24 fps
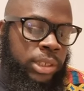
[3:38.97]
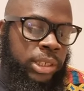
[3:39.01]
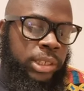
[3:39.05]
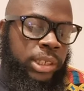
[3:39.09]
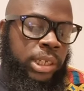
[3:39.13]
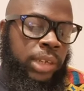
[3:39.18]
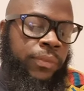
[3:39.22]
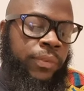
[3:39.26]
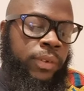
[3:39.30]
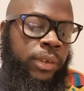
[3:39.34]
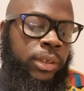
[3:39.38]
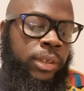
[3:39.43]

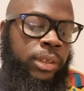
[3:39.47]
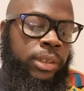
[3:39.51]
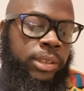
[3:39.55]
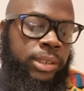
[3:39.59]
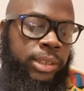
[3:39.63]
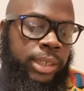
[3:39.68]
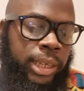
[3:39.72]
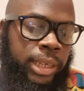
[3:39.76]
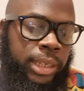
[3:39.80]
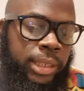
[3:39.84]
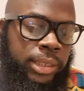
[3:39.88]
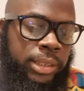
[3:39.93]

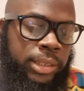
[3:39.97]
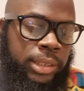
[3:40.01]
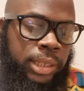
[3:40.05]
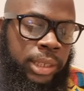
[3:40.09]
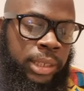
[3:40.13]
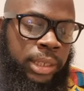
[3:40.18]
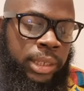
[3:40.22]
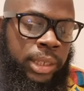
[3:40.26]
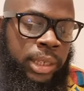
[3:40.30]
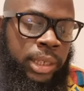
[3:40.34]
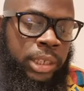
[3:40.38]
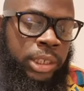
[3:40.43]
significant date
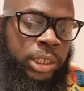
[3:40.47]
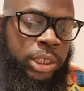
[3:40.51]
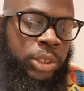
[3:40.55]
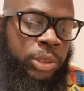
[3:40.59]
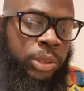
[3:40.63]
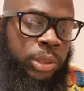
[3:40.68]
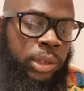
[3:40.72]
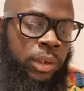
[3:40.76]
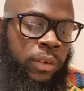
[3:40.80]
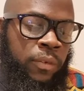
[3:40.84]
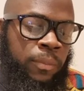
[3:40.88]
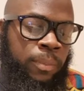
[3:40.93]
in
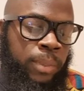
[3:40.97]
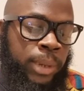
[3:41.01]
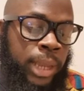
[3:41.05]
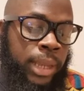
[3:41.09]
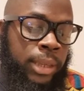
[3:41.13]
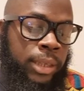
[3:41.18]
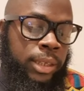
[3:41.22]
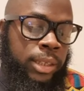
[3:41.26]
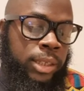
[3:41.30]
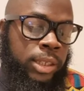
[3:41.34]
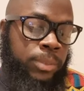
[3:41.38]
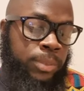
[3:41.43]
history of
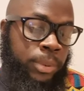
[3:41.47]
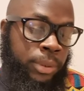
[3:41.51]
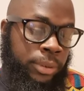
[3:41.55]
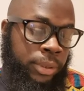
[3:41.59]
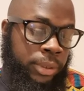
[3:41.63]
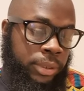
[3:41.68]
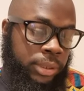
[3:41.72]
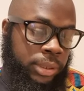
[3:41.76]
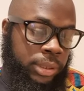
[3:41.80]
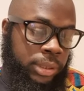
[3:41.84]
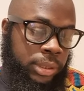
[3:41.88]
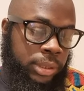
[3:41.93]
black
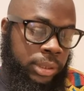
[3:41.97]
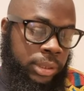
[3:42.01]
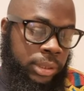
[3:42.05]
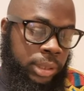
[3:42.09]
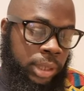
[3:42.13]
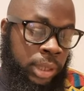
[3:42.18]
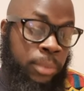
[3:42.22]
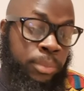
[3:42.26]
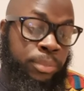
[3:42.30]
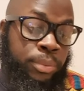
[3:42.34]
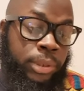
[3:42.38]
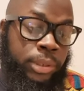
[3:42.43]
experience
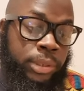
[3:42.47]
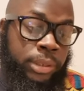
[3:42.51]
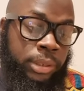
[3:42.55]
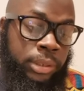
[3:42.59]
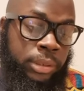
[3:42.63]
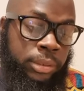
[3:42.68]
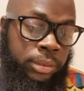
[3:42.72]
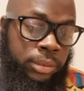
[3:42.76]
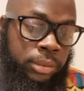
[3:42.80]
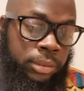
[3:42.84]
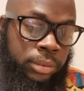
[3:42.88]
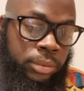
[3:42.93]
in
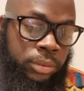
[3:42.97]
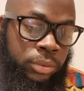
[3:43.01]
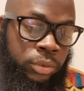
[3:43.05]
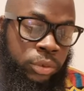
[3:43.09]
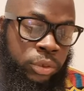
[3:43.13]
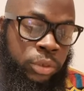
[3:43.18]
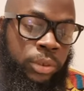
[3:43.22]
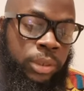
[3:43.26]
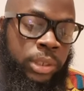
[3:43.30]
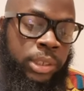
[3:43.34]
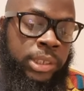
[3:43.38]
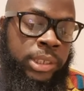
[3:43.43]
Britain
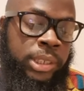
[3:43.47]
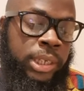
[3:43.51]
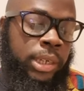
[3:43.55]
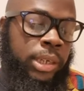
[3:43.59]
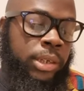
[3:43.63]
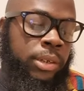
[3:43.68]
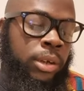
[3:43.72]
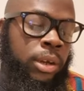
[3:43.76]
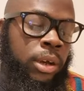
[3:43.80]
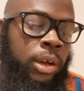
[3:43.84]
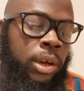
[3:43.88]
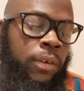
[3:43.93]
during the
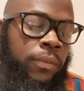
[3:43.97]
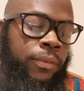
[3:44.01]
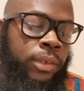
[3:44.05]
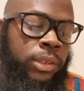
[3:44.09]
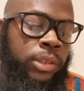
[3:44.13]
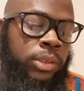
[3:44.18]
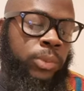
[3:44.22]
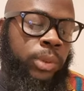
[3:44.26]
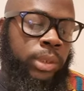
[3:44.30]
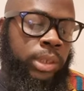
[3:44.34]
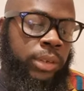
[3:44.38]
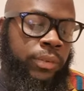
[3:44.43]
second half of the
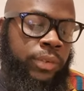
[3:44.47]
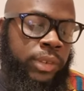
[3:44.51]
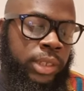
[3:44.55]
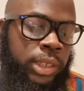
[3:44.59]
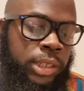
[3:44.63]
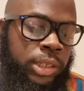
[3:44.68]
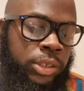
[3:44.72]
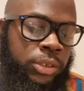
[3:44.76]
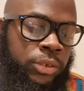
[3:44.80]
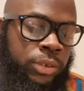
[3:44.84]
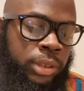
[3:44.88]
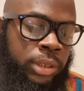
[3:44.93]
20th
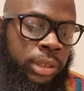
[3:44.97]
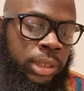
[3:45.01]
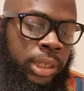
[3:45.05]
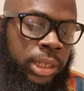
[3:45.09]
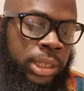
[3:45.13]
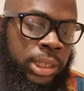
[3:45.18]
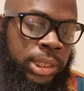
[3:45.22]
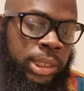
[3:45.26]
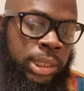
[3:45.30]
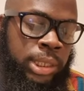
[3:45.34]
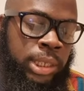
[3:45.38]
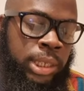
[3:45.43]
century
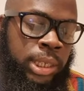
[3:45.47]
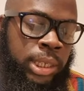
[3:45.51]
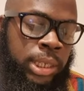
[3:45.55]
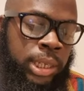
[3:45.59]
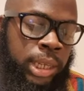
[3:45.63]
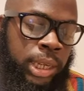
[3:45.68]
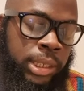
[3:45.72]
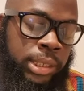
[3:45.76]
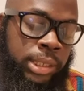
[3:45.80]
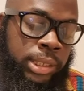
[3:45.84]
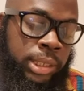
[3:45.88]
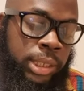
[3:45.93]
is the year
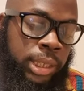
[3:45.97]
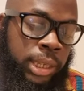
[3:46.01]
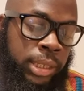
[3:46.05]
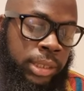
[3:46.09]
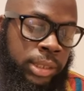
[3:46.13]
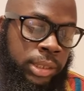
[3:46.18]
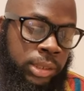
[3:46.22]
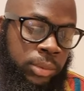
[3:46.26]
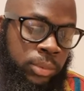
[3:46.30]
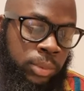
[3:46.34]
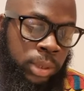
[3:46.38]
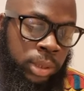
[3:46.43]

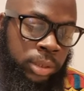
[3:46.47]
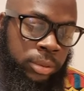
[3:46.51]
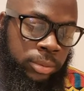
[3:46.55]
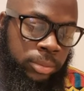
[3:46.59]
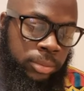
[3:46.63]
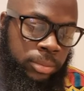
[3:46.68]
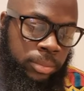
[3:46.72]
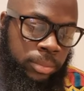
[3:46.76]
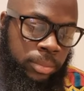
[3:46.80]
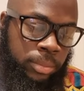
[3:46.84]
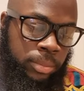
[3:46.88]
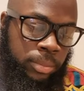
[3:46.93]
1981.
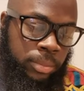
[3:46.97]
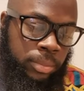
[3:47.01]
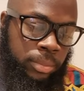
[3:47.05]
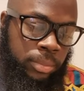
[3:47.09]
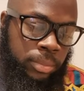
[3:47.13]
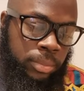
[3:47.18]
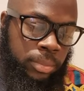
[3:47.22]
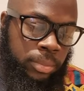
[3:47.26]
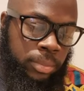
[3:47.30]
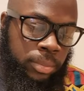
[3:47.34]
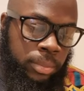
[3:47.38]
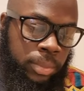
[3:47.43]

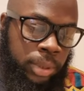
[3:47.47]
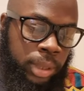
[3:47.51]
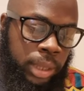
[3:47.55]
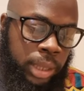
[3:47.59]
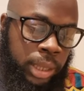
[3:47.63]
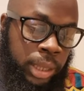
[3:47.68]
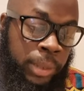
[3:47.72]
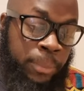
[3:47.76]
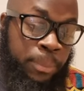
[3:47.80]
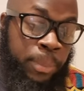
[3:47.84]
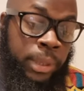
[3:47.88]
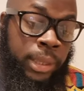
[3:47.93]

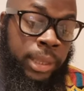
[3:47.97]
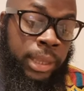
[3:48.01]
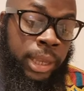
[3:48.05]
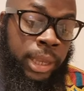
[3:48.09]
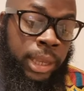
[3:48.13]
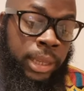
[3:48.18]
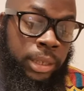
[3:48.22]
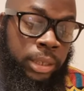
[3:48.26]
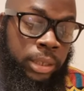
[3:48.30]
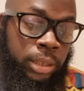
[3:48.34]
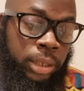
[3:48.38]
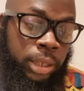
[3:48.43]
It
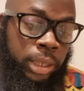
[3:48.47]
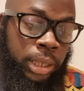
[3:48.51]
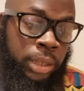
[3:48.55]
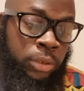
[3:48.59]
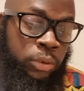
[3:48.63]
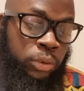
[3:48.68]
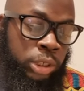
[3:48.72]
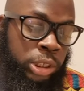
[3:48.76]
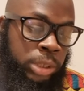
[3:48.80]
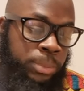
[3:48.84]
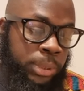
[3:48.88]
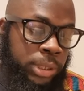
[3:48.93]
began
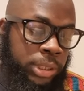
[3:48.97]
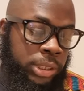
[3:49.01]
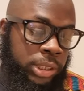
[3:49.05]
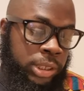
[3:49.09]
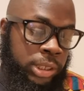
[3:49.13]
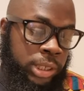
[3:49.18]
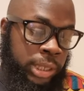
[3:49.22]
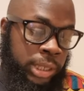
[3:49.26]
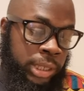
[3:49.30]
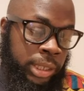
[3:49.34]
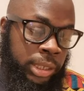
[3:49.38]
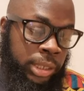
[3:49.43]

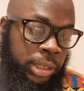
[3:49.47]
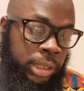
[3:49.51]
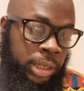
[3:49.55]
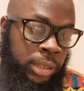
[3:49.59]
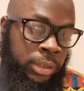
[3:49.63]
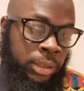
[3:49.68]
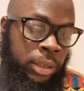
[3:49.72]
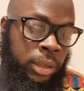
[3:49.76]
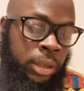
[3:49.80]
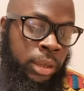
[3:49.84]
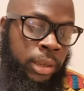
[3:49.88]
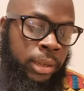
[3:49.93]
inauspiciously
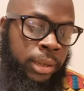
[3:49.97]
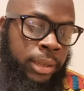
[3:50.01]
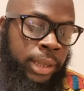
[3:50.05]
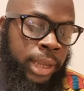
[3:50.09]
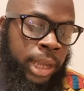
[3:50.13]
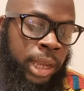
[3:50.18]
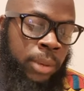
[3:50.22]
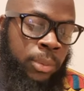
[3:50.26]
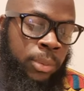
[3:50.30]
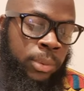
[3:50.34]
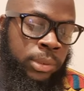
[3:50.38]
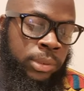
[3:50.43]
in the early
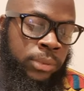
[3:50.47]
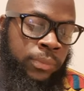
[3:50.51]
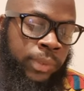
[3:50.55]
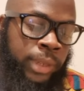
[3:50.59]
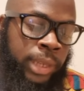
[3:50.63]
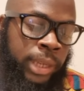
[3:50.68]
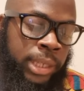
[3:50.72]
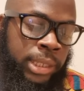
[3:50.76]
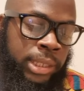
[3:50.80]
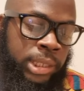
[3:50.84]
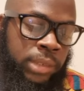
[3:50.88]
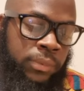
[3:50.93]
hours of
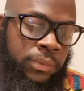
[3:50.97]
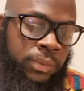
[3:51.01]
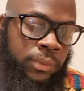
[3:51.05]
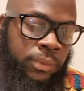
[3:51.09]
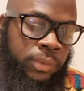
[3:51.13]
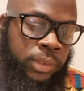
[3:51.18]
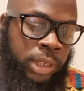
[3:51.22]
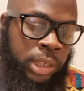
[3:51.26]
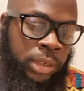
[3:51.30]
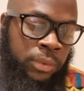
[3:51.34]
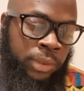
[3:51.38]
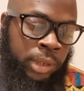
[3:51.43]
the 18th
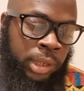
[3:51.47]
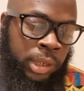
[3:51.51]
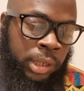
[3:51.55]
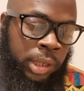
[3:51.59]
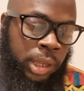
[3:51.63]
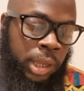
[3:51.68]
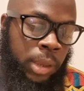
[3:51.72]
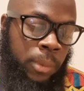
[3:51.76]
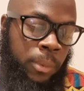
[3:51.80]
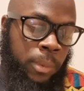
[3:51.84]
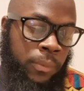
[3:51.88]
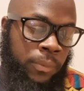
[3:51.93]
of January
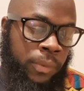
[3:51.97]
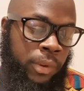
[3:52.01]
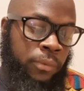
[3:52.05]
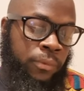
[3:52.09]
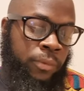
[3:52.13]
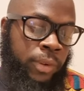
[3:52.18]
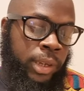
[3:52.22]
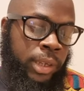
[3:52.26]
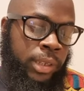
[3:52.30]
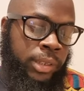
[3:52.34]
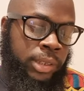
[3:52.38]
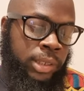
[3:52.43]
with a
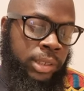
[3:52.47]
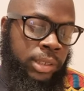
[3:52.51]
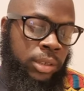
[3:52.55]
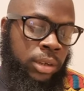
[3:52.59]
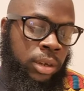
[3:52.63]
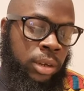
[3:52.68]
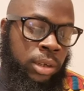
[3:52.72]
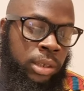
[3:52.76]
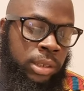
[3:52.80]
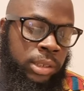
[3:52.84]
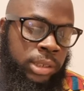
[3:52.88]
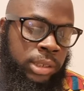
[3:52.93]
racist
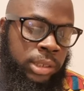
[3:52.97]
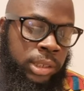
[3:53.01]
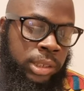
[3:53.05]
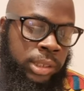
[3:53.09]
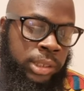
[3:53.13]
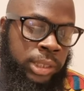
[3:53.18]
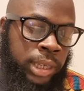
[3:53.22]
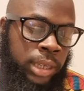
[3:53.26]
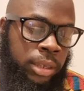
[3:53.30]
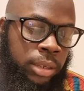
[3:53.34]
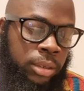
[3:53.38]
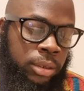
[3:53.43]
arson
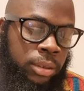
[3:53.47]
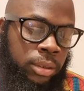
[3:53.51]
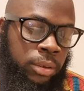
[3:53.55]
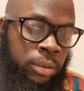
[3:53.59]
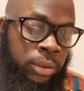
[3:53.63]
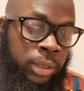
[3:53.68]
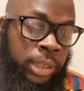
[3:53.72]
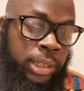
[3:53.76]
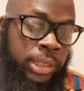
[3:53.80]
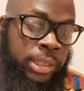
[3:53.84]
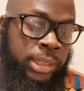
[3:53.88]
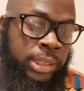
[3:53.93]
attack
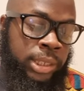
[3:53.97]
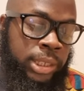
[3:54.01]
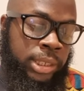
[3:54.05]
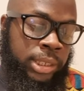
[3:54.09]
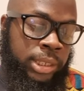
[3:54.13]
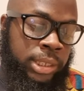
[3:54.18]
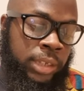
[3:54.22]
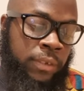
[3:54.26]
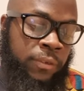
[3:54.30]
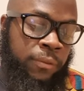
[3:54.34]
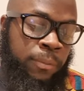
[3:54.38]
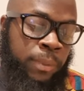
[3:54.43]
on a
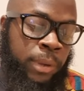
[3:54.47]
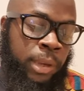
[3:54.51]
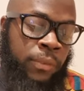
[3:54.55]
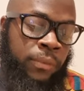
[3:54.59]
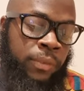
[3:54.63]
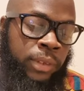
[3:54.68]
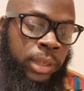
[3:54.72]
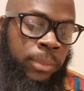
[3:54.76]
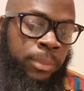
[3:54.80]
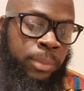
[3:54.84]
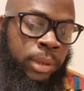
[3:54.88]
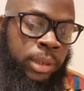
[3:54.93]
16th
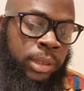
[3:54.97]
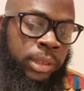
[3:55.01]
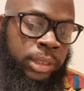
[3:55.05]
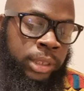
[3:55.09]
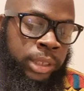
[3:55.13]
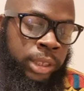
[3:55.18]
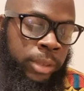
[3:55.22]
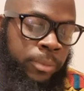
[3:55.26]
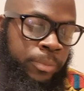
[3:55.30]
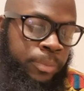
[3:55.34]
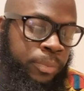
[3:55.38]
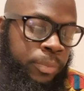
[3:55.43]
birthday
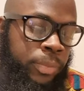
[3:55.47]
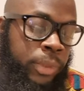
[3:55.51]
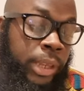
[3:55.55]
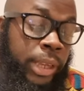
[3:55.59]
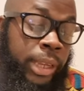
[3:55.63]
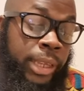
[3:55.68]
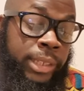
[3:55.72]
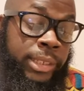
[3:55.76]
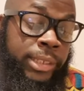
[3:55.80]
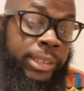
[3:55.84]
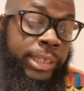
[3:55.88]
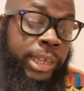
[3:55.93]
party
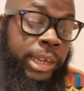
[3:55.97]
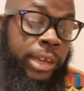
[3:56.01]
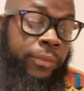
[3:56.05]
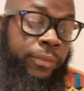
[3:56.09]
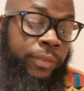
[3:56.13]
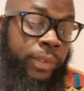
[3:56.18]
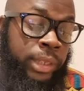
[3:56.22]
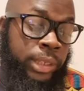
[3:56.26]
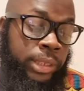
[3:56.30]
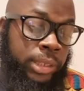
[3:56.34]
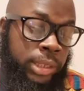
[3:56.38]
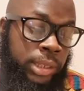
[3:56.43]
in
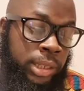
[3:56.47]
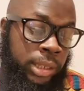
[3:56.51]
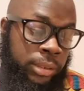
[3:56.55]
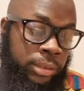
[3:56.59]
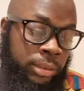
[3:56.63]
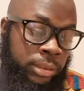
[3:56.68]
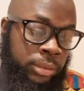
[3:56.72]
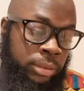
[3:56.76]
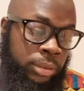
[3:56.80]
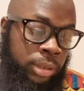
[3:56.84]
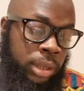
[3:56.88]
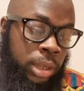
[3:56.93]
southeast
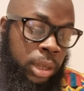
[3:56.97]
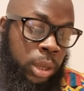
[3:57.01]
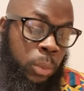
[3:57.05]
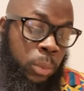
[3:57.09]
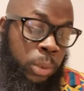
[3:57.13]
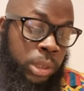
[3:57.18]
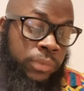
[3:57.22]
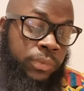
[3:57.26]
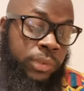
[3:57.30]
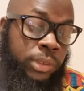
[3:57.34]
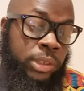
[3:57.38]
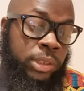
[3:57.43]
London,
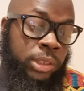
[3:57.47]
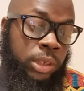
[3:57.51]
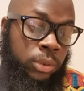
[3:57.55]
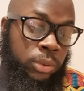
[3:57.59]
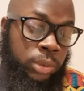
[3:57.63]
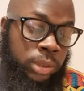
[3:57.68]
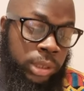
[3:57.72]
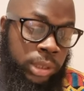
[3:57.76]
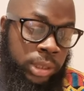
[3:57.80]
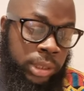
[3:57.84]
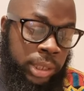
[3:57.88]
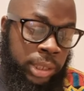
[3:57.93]
which
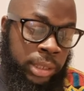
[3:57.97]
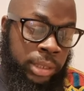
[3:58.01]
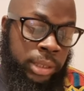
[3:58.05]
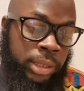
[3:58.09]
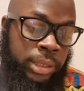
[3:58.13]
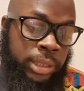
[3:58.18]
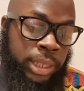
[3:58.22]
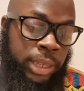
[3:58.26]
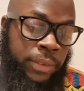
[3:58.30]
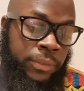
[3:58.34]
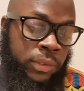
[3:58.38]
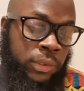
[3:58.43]
resulted in the
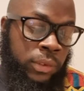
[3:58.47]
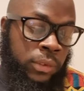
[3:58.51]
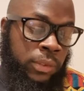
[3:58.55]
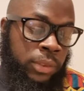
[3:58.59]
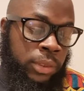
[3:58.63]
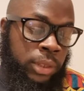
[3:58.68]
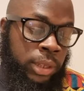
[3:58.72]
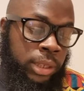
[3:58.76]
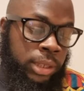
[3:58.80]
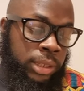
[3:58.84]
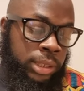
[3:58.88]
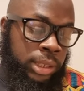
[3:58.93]
deaths of
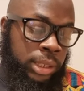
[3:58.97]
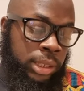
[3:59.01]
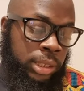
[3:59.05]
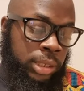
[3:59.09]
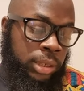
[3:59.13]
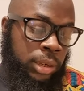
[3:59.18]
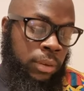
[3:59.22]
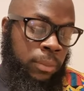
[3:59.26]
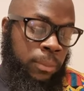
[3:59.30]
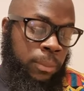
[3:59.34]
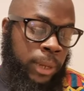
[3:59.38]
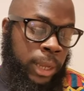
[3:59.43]
13
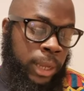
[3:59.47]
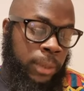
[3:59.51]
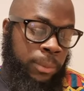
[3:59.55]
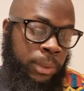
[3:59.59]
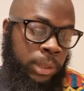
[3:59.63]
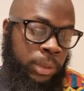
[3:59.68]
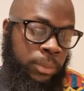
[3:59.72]
young black